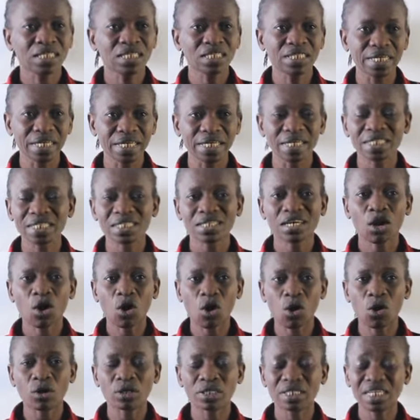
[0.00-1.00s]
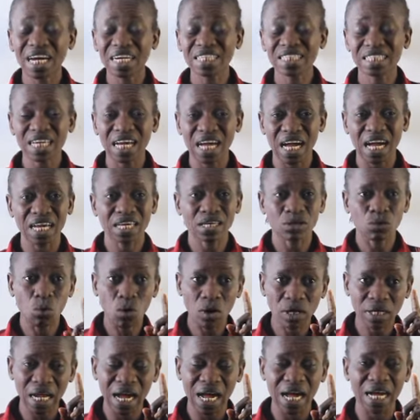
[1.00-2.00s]
This or that eye,
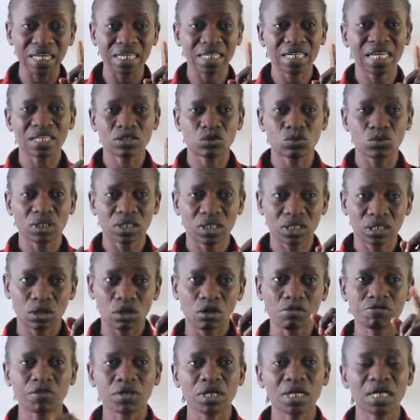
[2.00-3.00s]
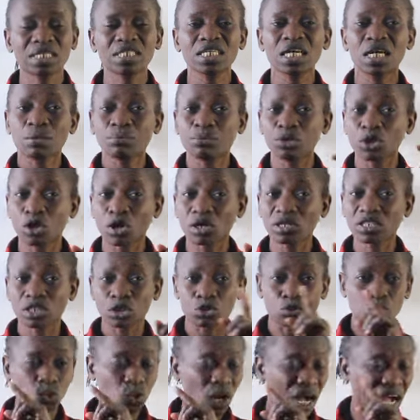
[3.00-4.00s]
one eye that we see, don't forget, because the
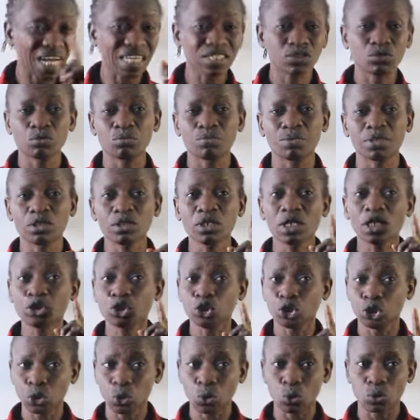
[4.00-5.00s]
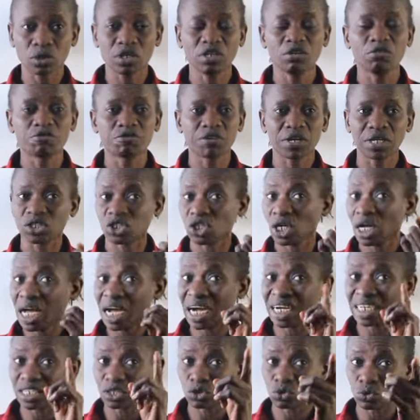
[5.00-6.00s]
2 eyes will be yo in French,
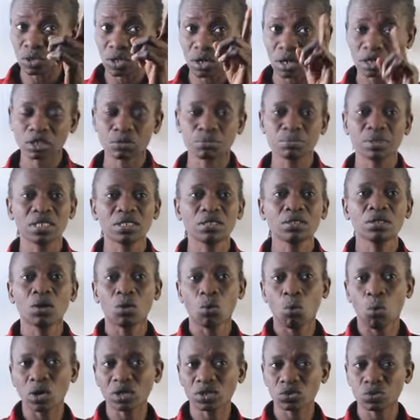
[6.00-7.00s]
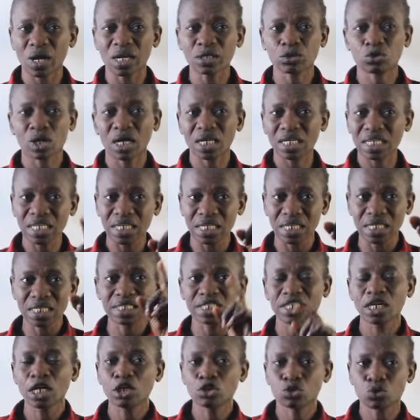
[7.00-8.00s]
and it will not mean what we actually
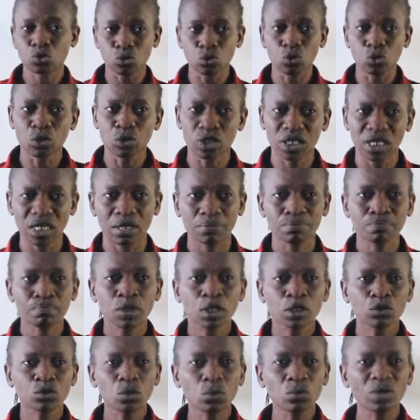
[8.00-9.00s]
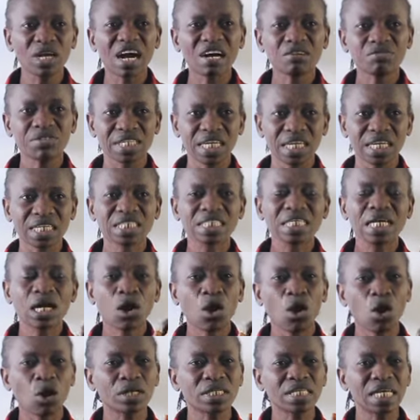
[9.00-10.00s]
need to here. So we have this
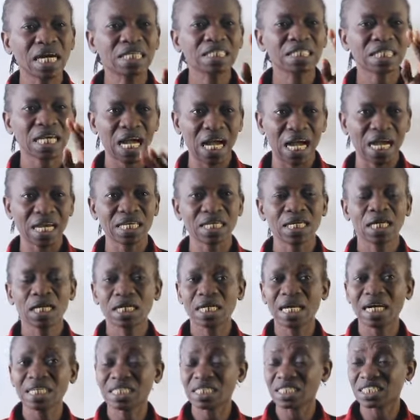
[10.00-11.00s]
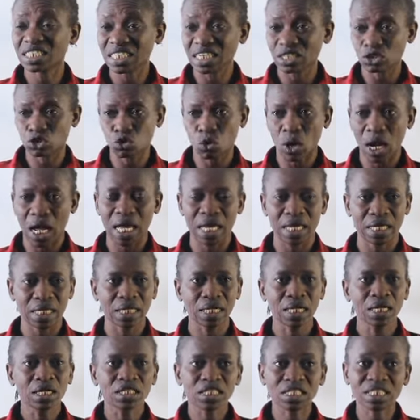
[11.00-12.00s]
or that eye, that is setoile,
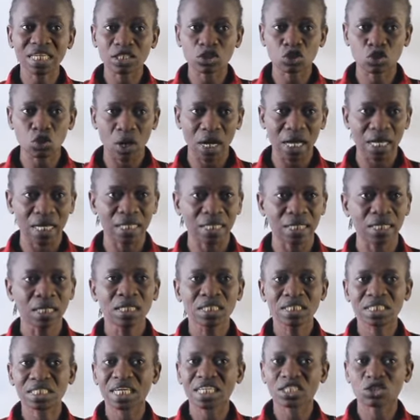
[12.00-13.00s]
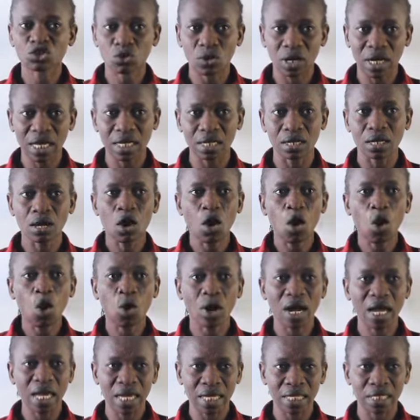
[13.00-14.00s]
setoile, setoile,
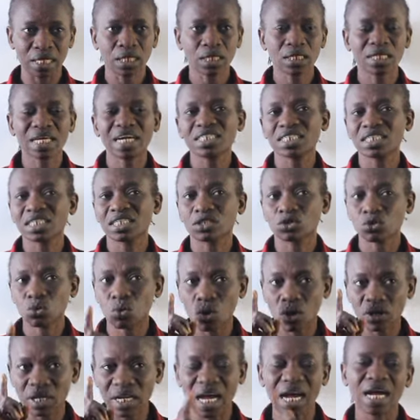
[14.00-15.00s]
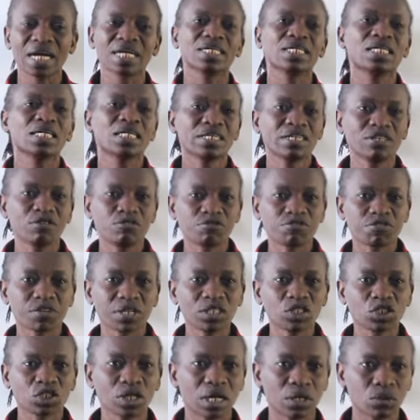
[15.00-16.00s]
oil, that is one eye in
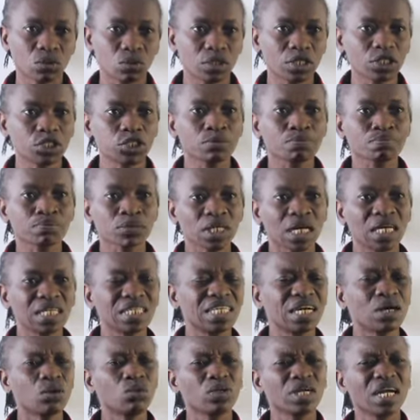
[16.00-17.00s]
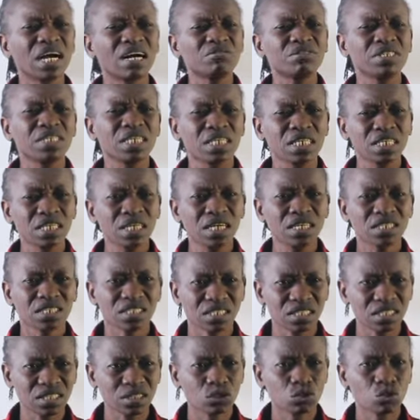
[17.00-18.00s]
French language. And then we have the
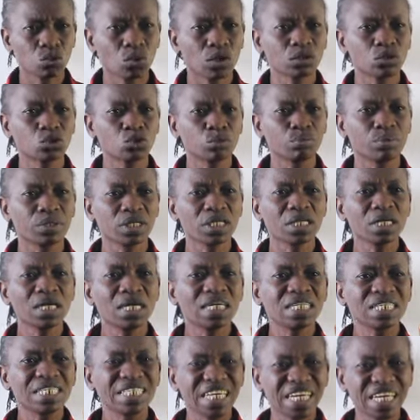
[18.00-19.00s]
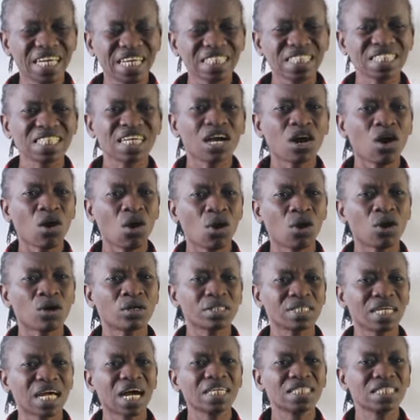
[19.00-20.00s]
6th one to be this or
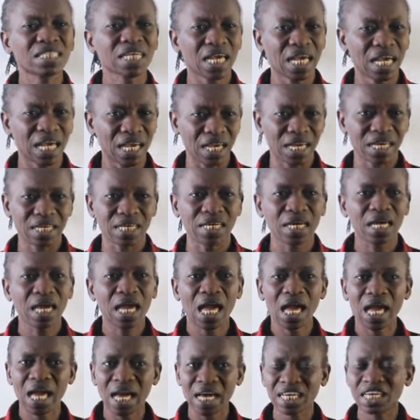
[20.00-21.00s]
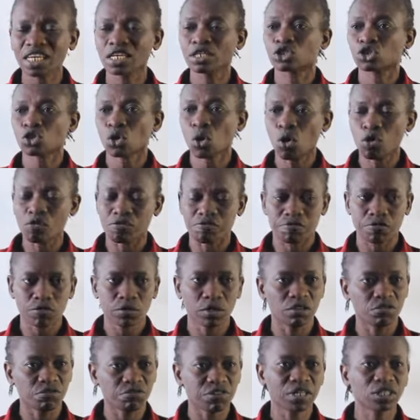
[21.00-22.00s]
that egg. Egg is oaf
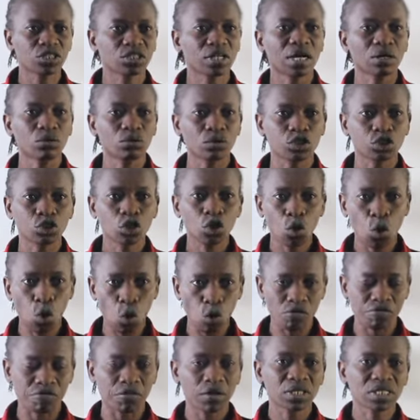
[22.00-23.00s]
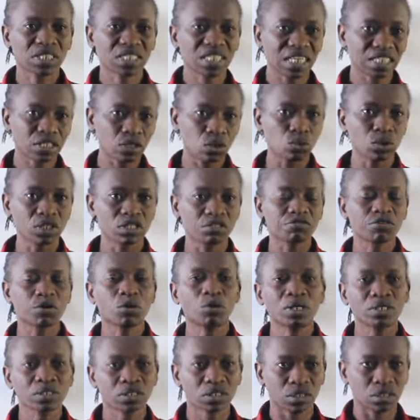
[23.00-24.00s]
in French language. Oaf, starting with
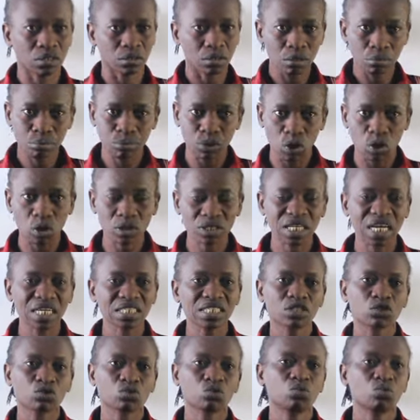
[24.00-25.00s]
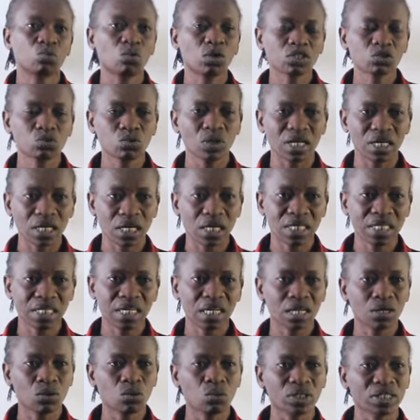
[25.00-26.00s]
vowel sound, because that is what we are really
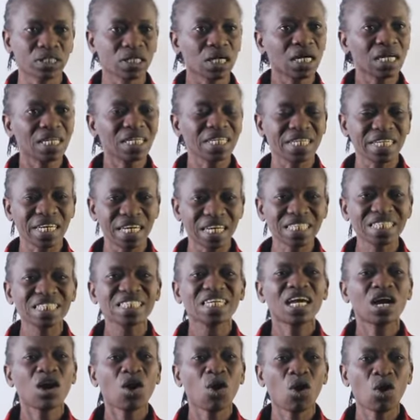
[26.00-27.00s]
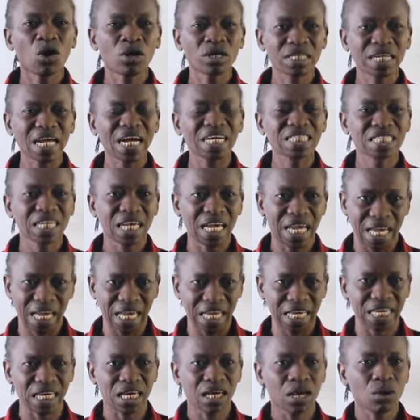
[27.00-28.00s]
dealing with. This or that
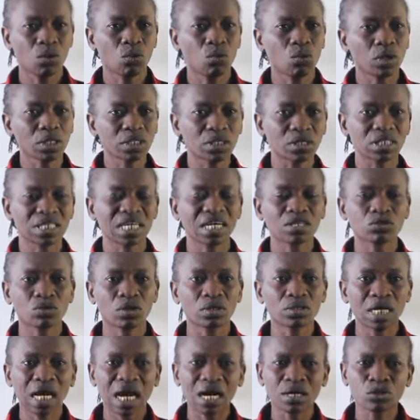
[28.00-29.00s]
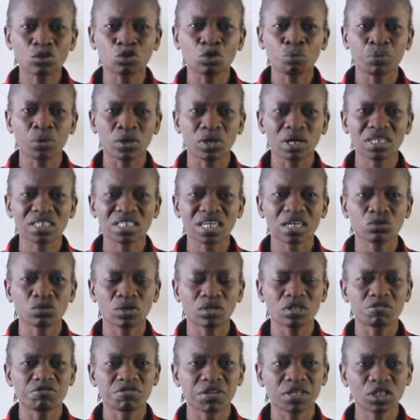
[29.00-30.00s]
egg. What does that one, how do you pronounce that
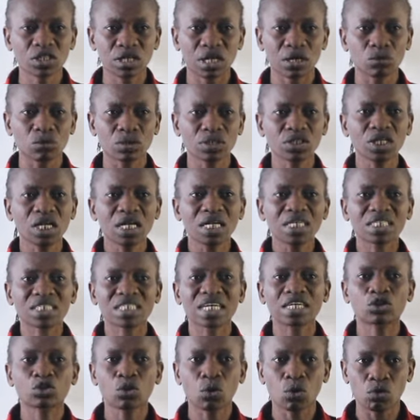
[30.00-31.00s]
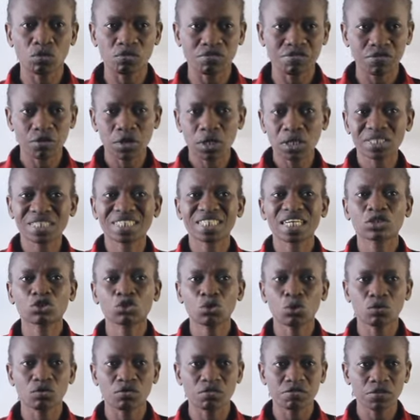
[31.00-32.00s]
one in French language? Setov,
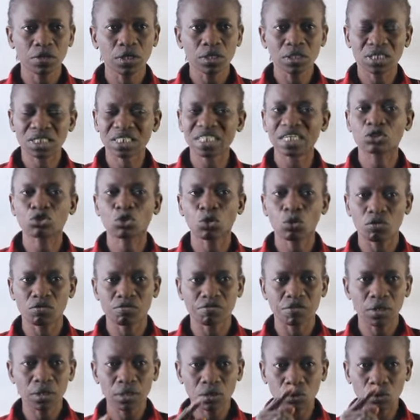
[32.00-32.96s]
setov, setov.